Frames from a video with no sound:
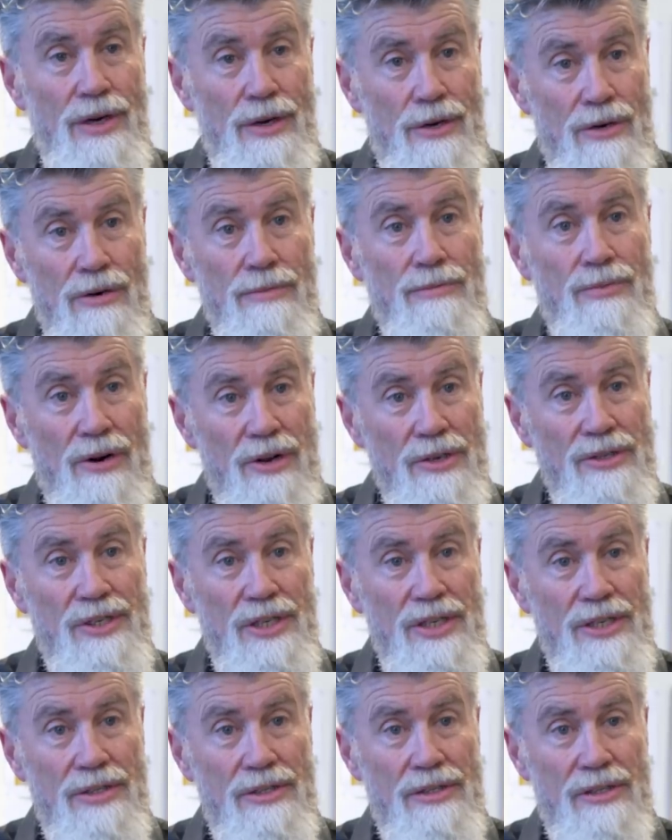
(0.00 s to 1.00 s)
long
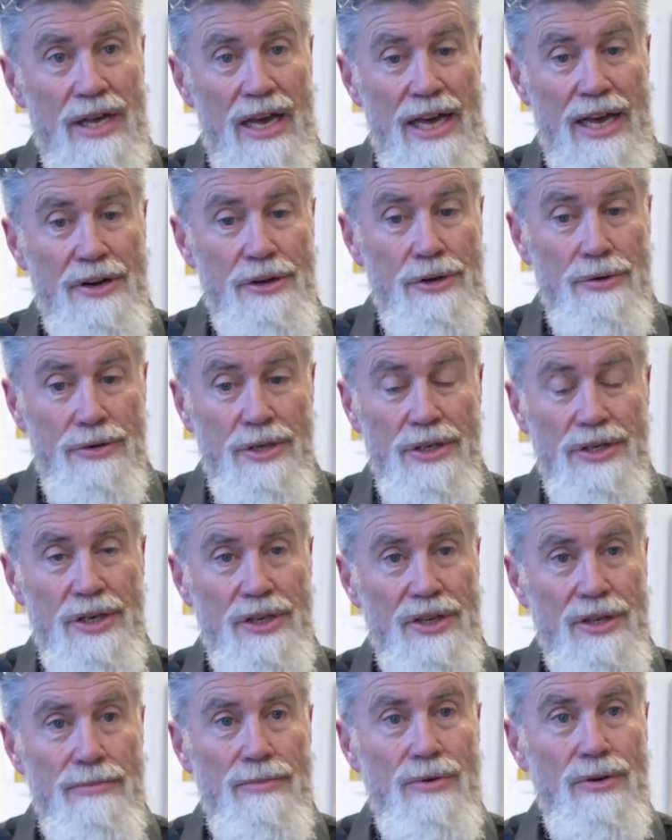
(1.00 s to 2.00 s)
process and you're just
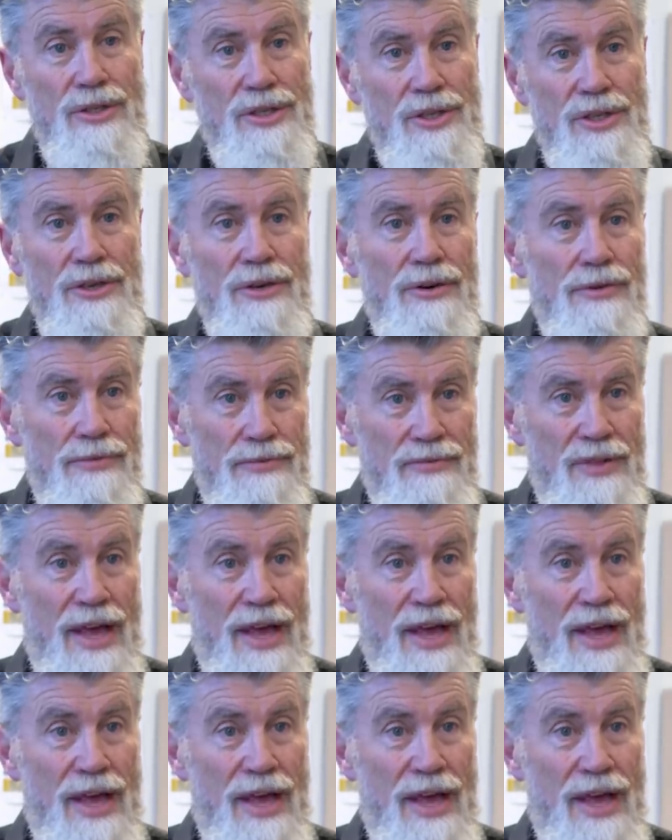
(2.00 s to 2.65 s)
at the mercy of